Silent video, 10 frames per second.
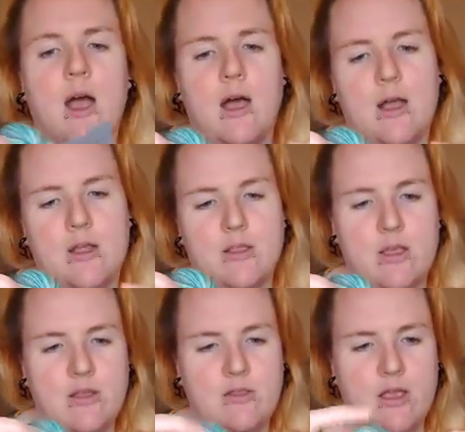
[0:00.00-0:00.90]
This
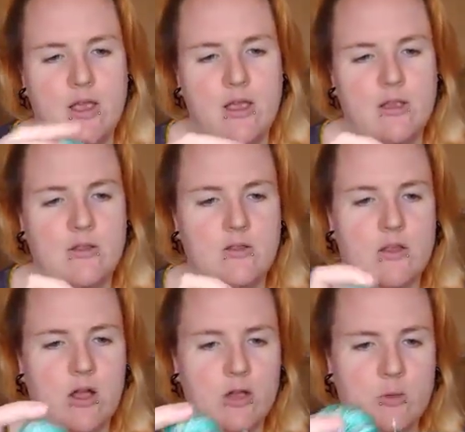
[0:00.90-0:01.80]

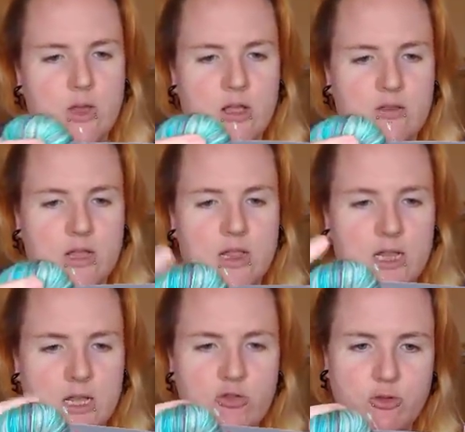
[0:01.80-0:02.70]
colourway is
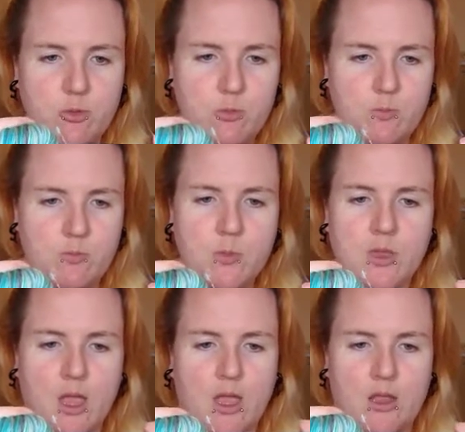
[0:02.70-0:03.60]
Glacial.
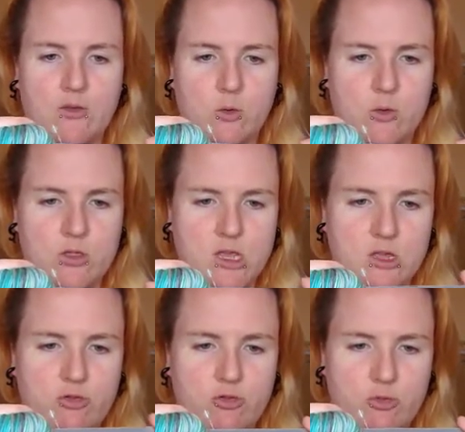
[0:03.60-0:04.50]
It's on the
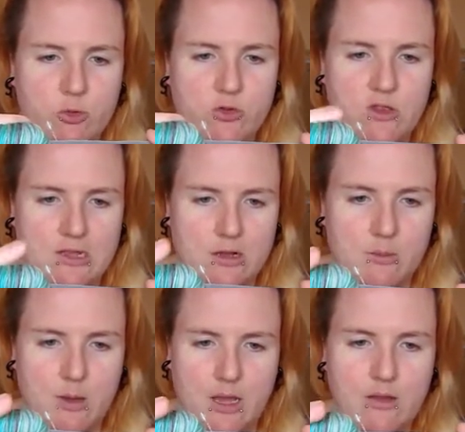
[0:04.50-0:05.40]
Show Stealer
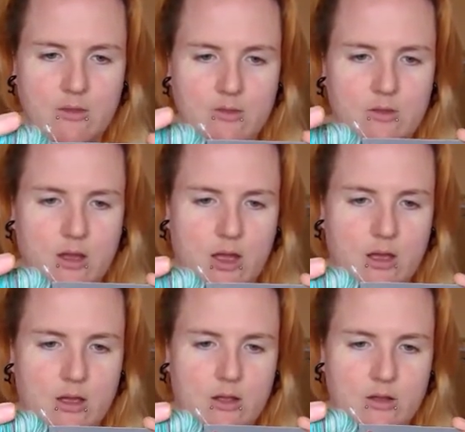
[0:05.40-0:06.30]
base,
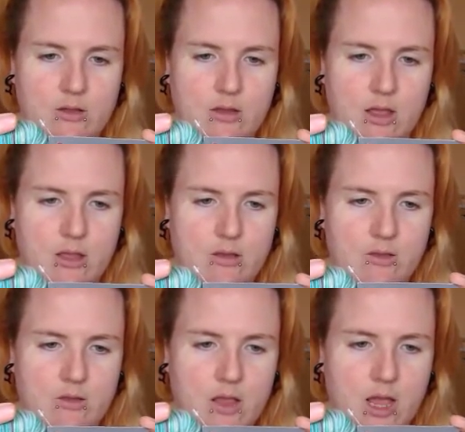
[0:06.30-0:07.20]
and it's
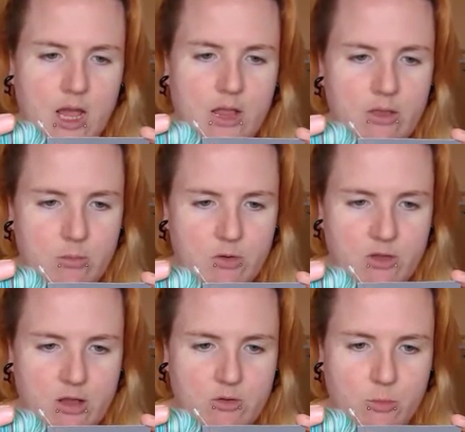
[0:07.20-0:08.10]
80%
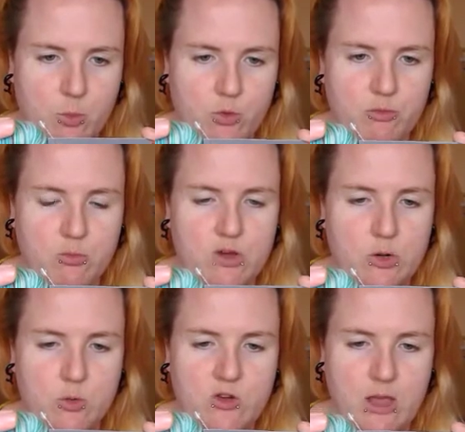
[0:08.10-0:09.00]
superwash merino,
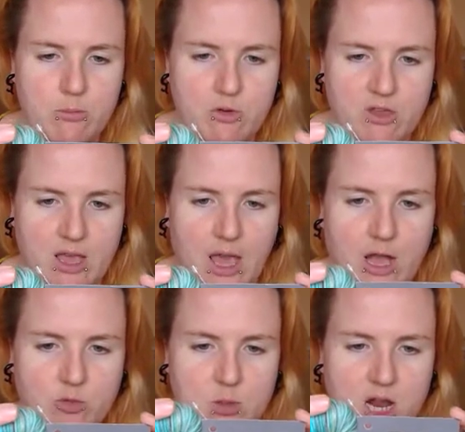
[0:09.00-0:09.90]
10%
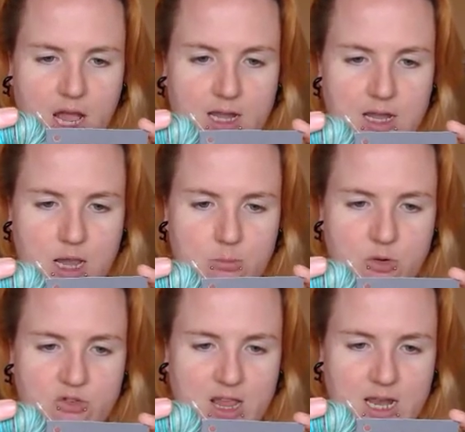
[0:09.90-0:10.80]
cashmere, and
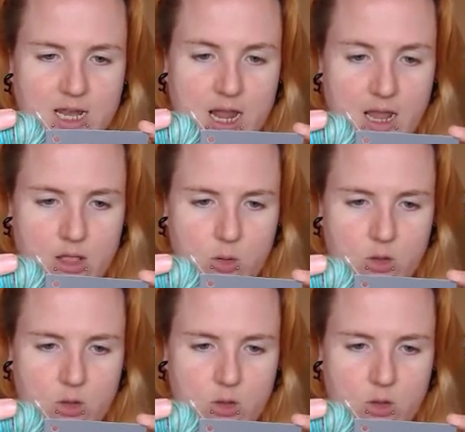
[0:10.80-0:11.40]
10% nylon.